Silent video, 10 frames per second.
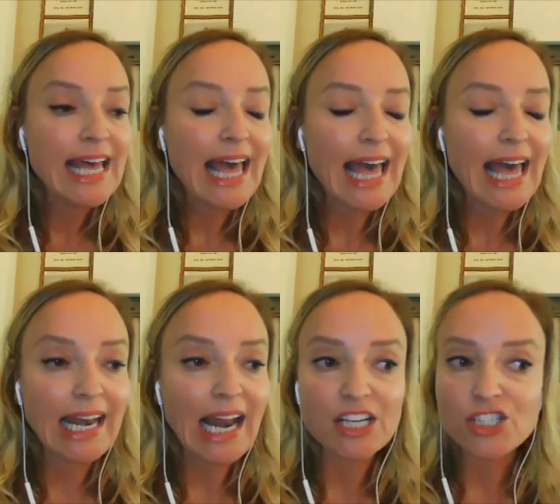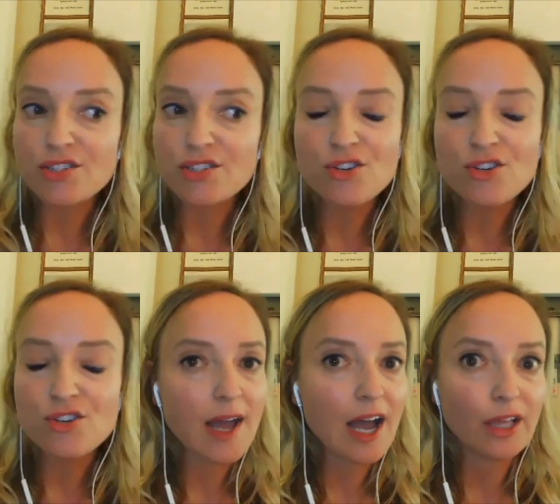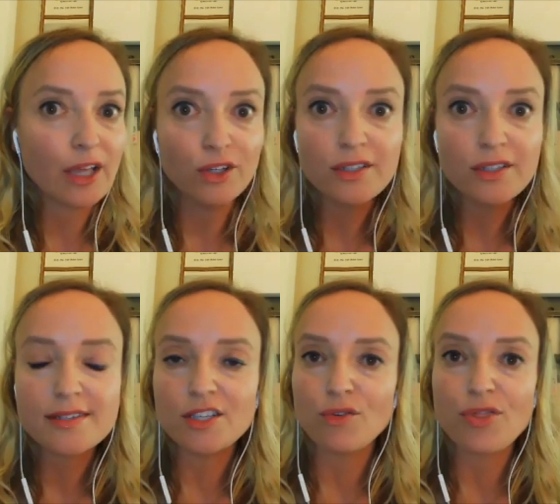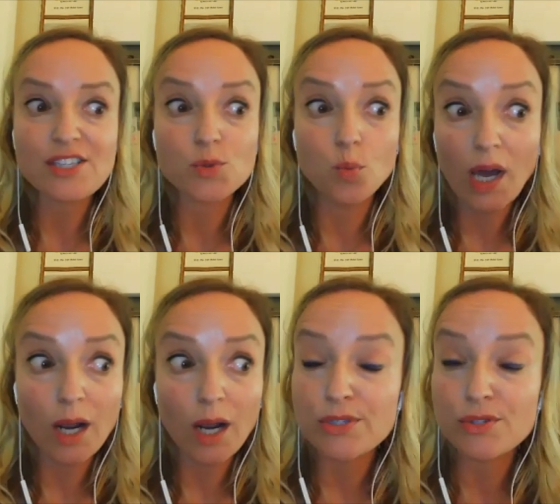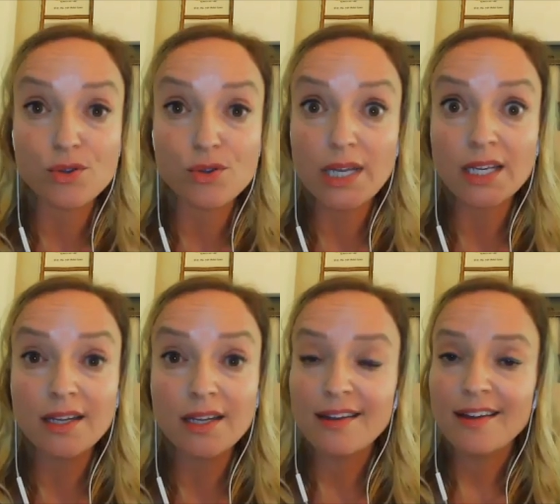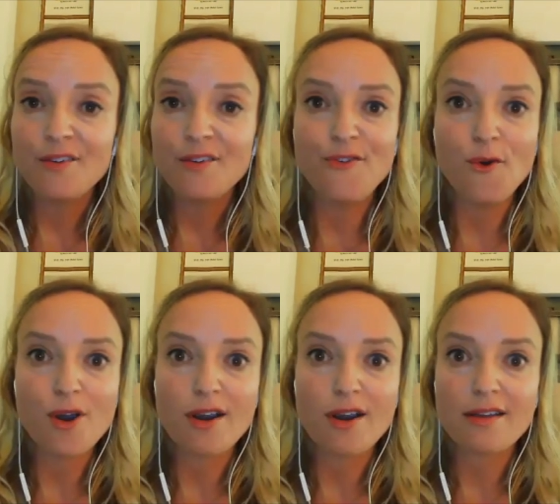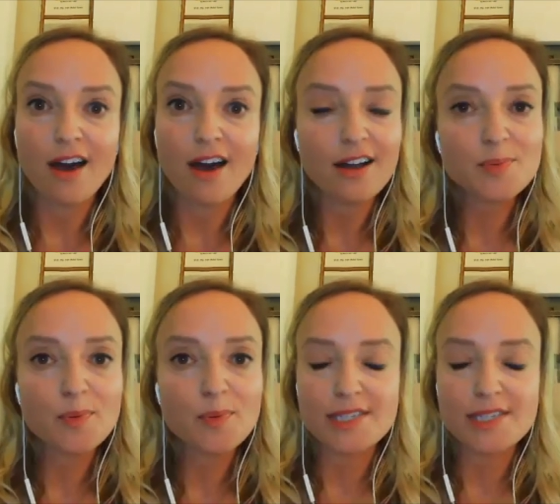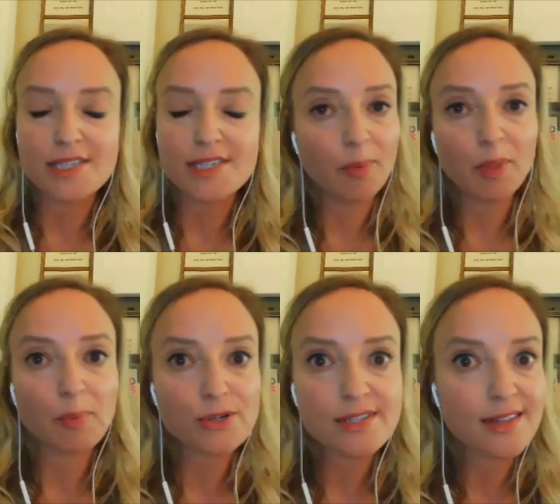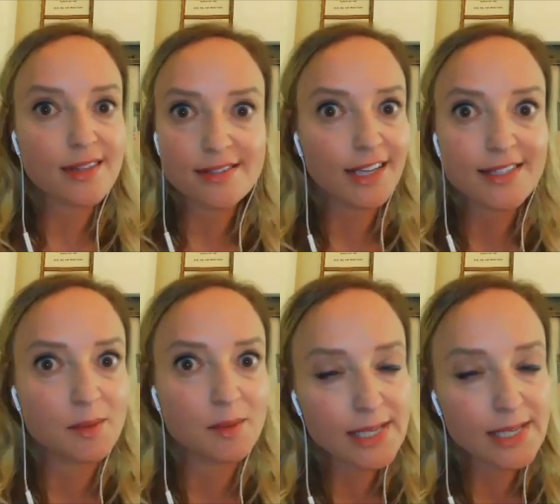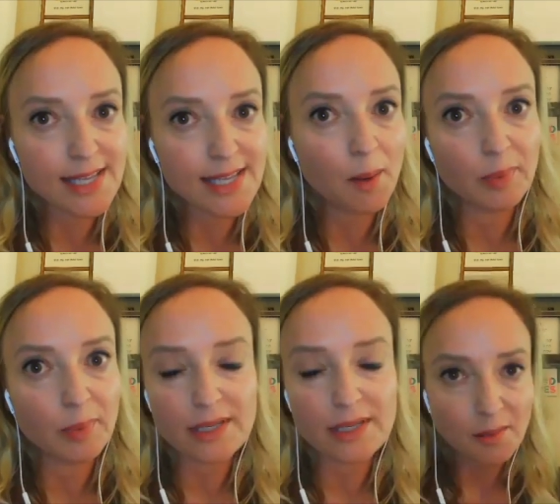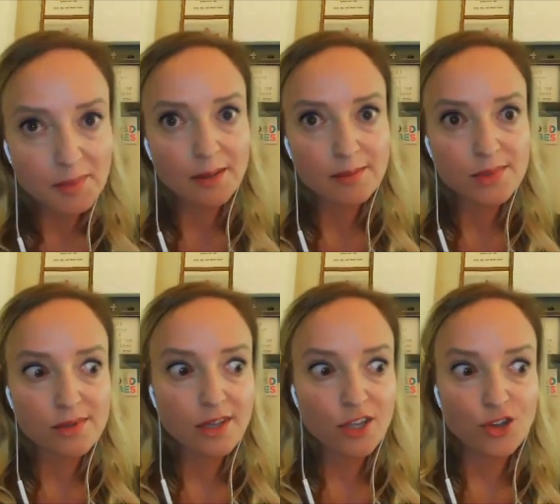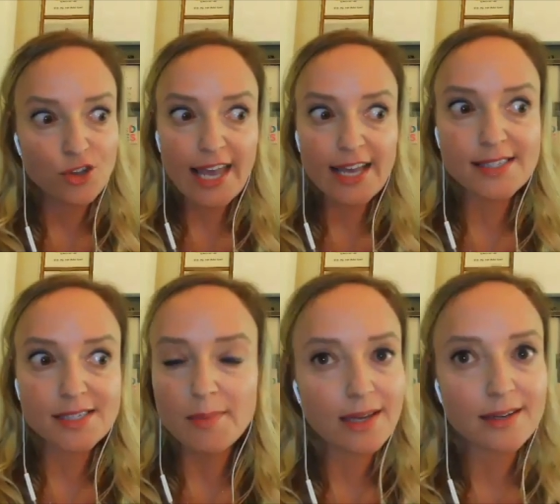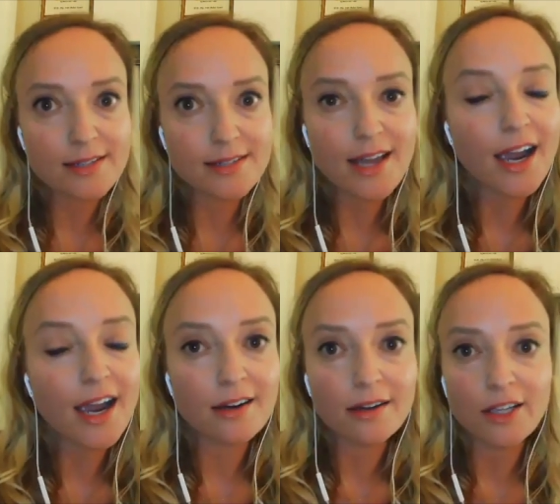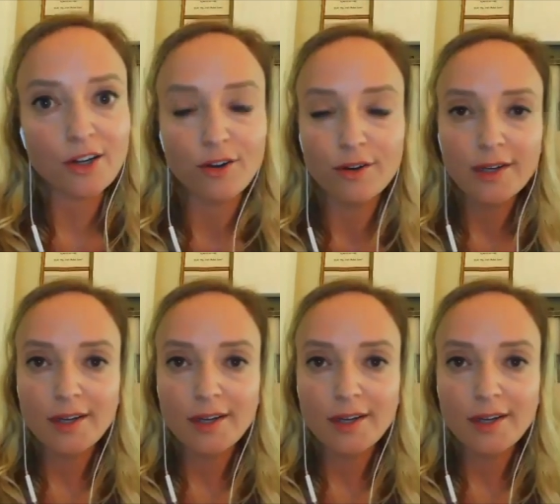And I just knew by how they looked, you know, that's what I was doing for the hospital, is like, I'm the person that selects the best sample, because sometimes you can't submit an entire, you know,